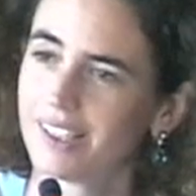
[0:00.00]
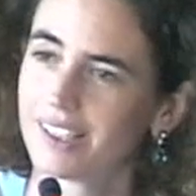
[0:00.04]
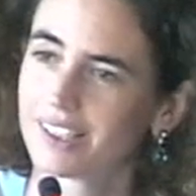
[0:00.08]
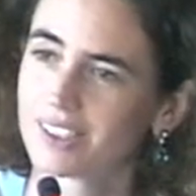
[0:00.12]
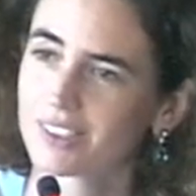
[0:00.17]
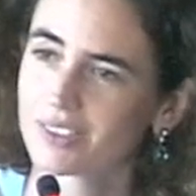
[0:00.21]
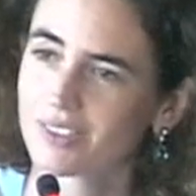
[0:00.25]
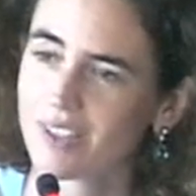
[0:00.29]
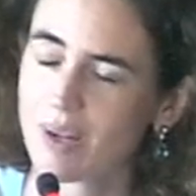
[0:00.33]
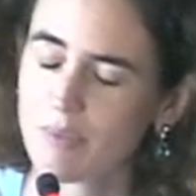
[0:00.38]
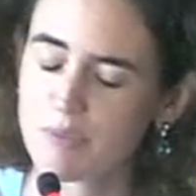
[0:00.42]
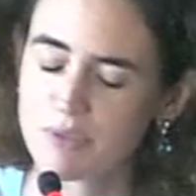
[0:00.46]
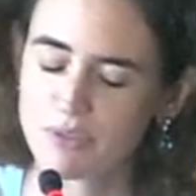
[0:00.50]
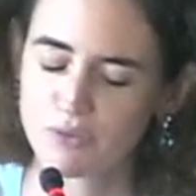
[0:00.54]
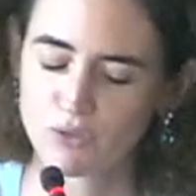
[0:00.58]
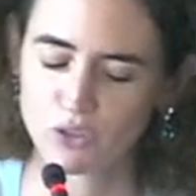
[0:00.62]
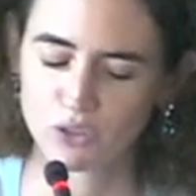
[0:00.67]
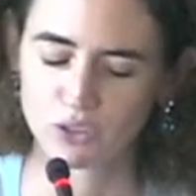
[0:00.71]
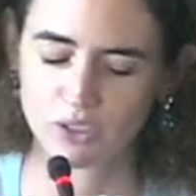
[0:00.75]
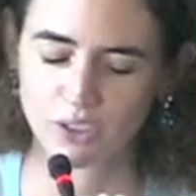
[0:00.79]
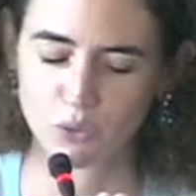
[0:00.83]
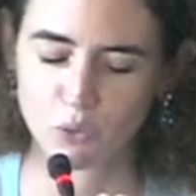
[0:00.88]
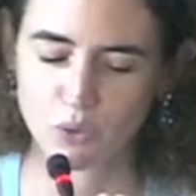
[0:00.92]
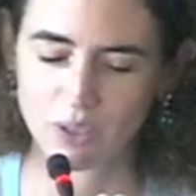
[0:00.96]
Trump's
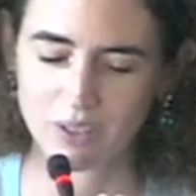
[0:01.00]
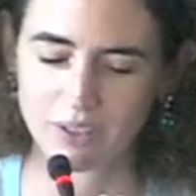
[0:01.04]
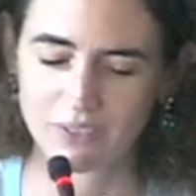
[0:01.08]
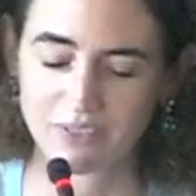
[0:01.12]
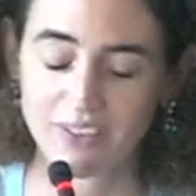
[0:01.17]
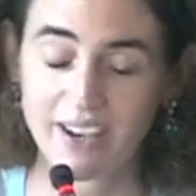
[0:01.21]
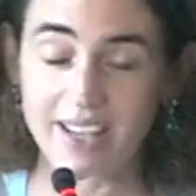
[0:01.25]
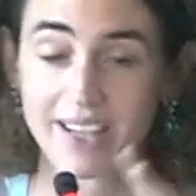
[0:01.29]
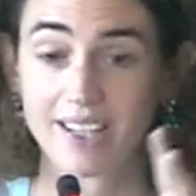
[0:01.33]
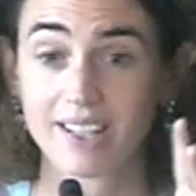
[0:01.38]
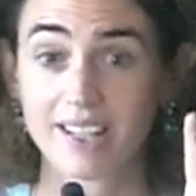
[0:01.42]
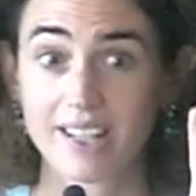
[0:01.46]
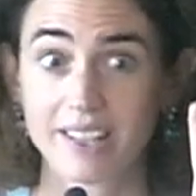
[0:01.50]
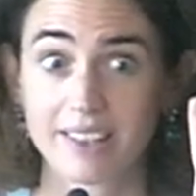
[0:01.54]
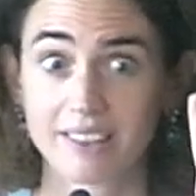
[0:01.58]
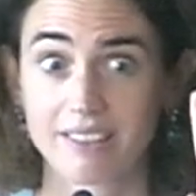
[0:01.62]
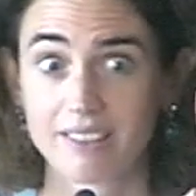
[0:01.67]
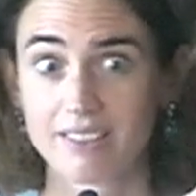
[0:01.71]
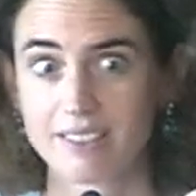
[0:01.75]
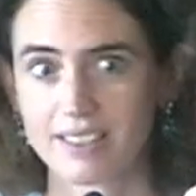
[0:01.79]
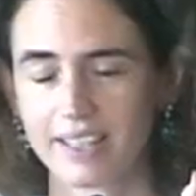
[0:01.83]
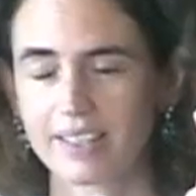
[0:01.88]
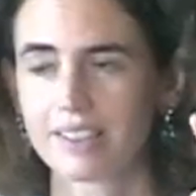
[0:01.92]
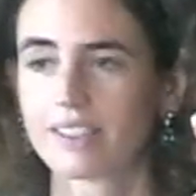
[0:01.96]
voter will finally
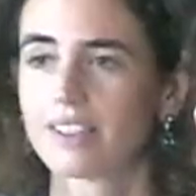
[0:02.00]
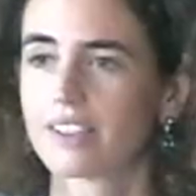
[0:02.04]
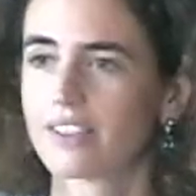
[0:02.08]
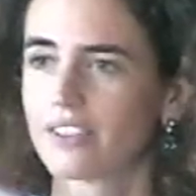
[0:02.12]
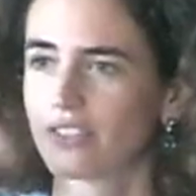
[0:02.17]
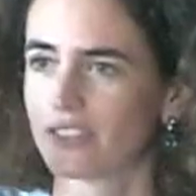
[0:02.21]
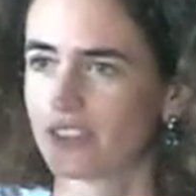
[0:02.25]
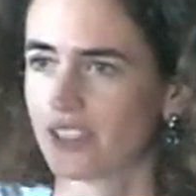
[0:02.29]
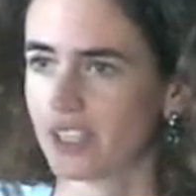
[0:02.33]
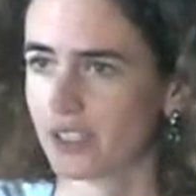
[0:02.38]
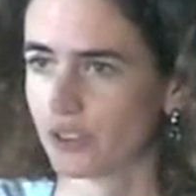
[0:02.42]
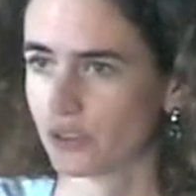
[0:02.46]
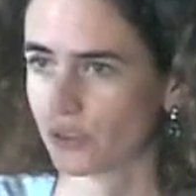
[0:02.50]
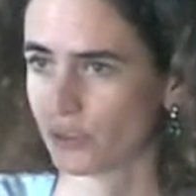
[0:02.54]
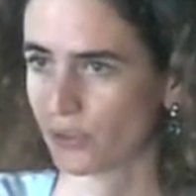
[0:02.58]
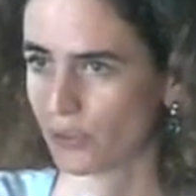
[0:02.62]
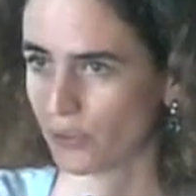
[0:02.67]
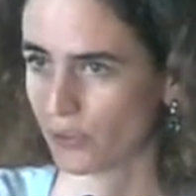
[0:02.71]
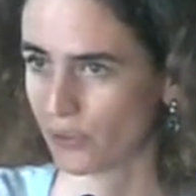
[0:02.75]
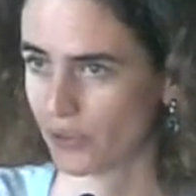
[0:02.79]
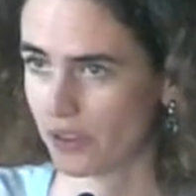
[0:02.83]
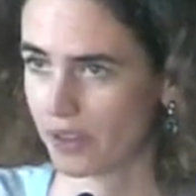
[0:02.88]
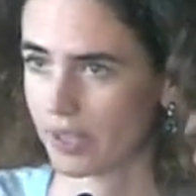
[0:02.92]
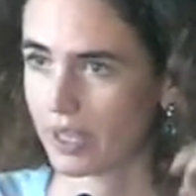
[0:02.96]
understand the
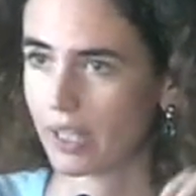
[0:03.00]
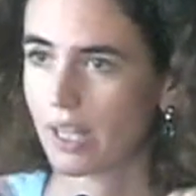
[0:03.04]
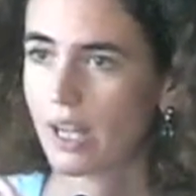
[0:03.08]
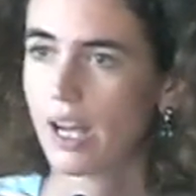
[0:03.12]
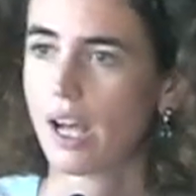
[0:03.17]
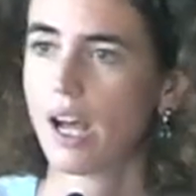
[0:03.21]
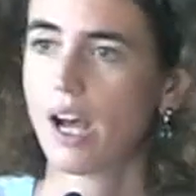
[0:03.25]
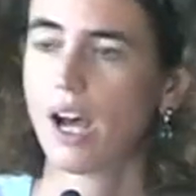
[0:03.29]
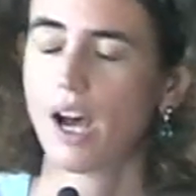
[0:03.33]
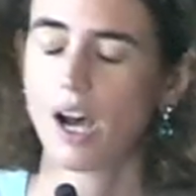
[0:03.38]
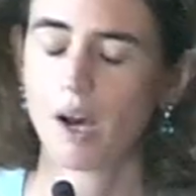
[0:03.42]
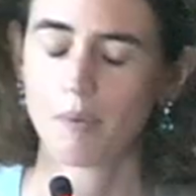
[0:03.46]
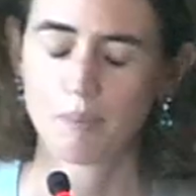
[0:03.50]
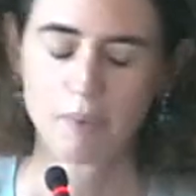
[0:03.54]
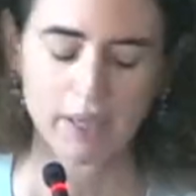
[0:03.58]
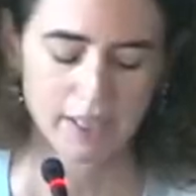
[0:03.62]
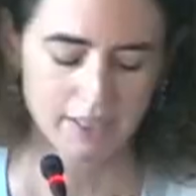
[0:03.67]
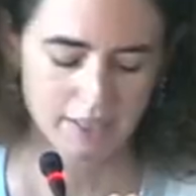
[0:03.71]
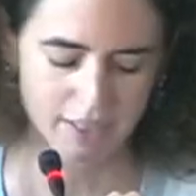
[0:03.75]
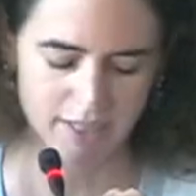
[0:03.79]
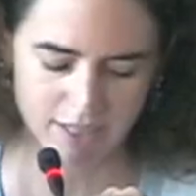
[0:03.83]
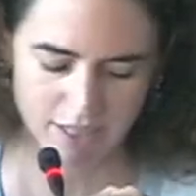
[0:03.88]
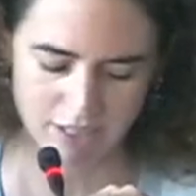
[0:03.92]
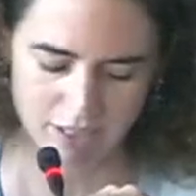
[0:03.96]
truth.
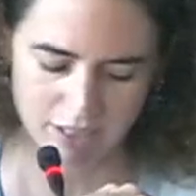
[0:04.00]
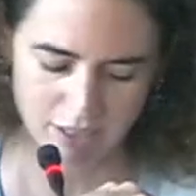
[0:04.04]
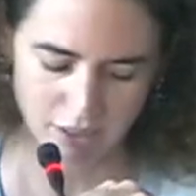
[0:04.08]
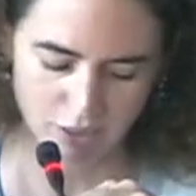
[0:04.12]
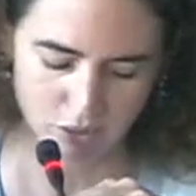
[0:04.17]
But this